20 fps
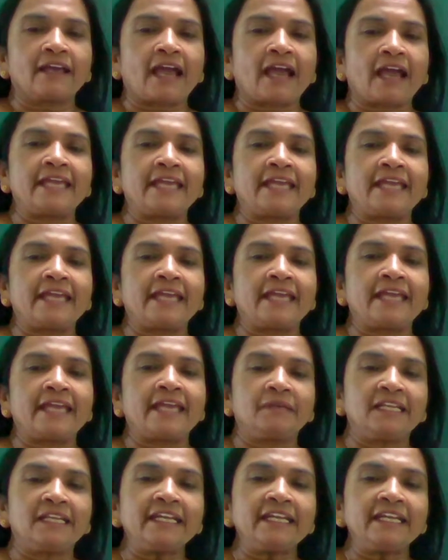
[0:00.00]
I
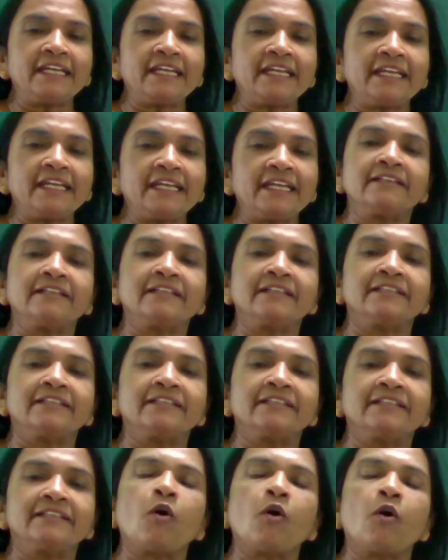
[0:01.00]
completed
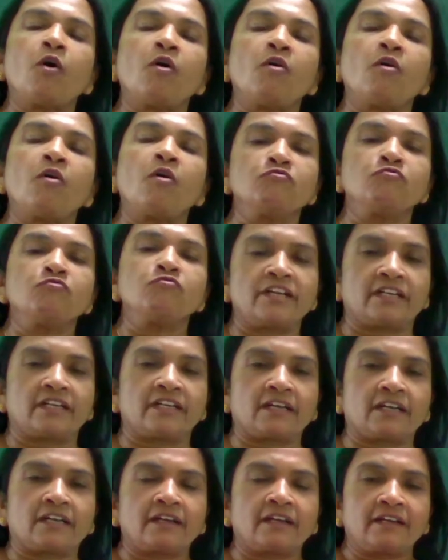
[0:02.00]
her homework.
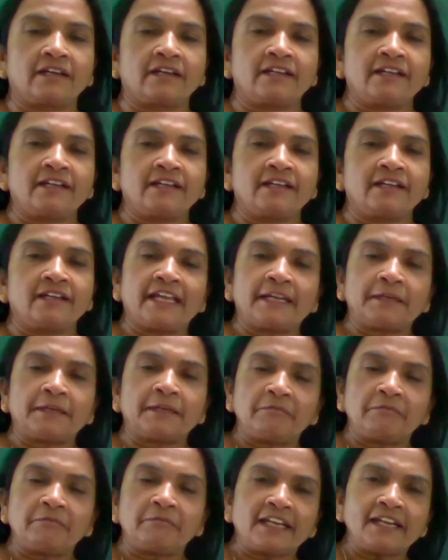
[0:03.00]
That
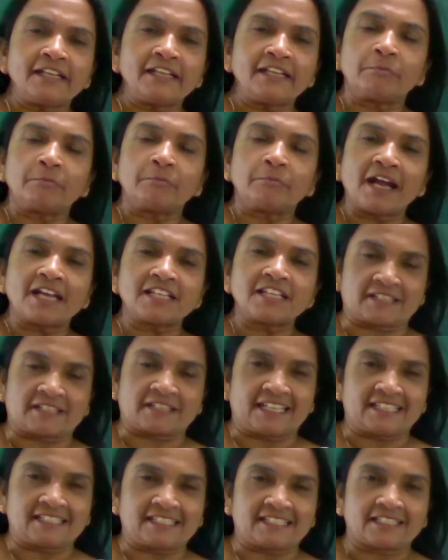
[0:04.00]
means past
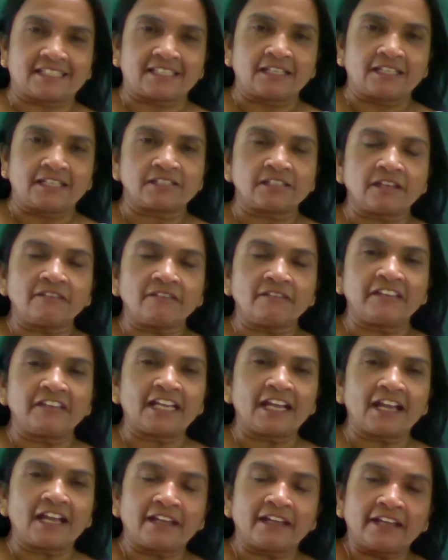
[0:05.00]
tense. So we
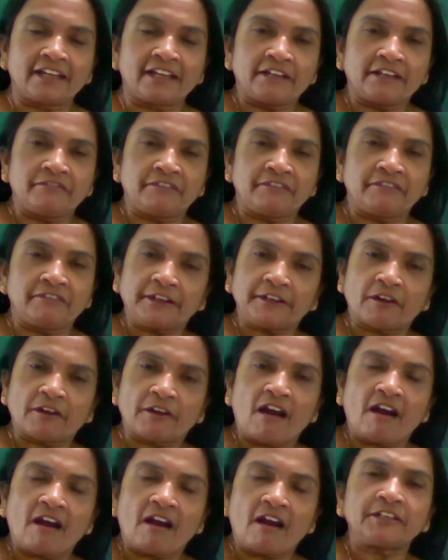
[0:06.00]

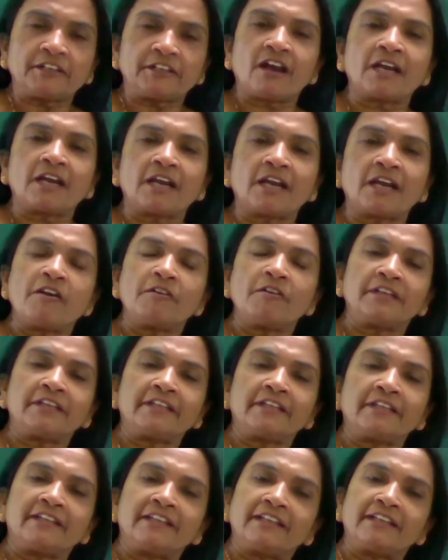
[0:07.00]
don't talk about
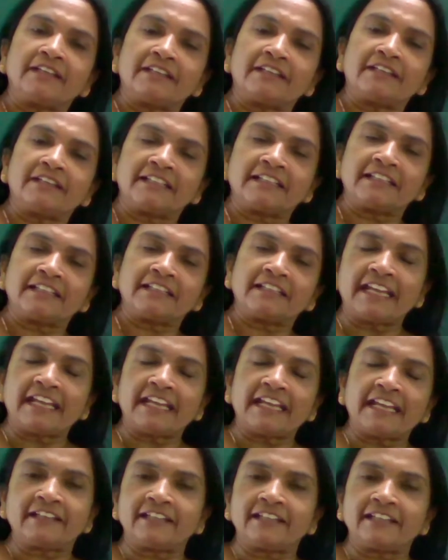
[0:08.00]

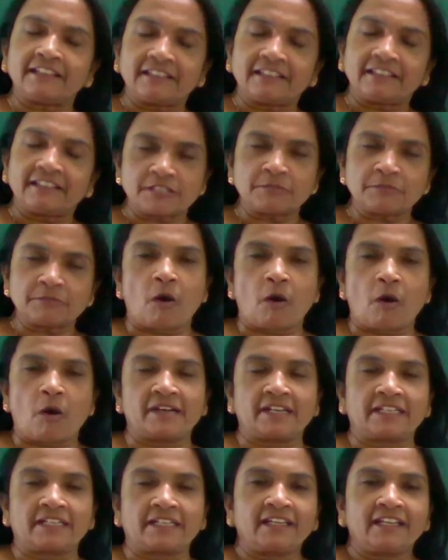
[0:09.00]
that this
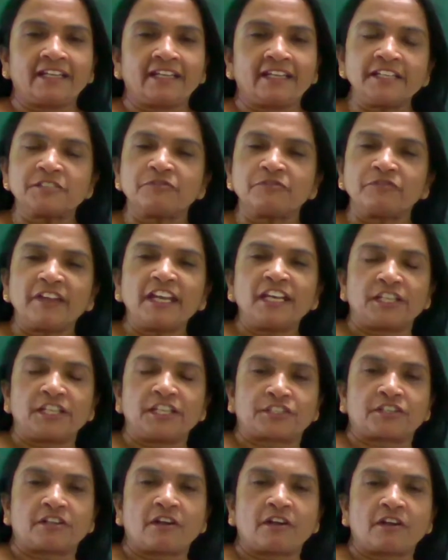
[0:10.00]
moment. It's
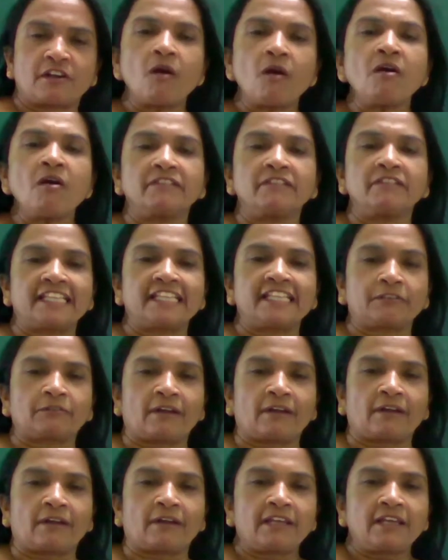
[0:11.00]
finished over that
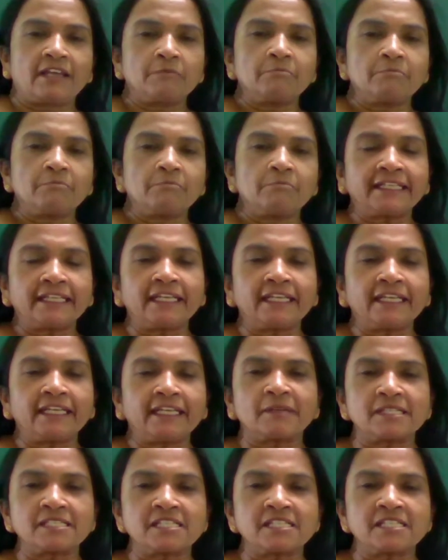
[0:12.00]
one. But here
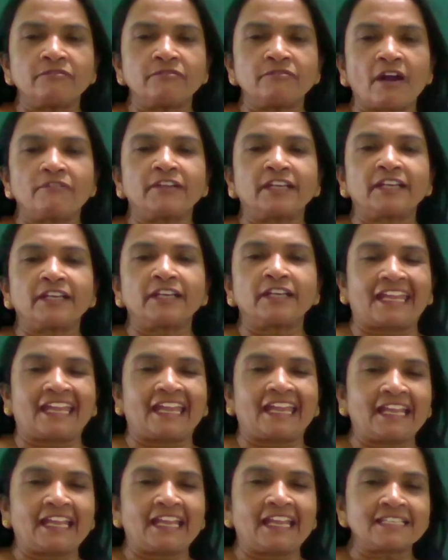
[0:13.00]
present perfect
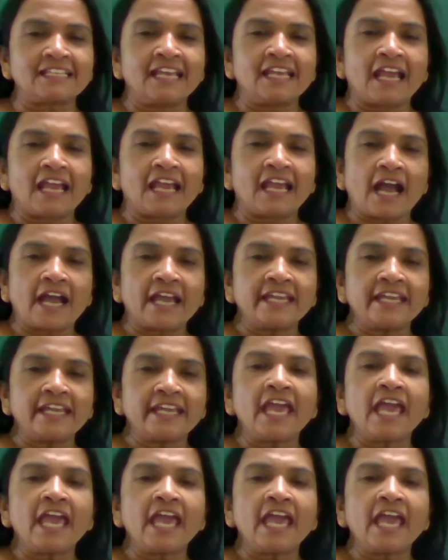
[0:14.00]
tense. I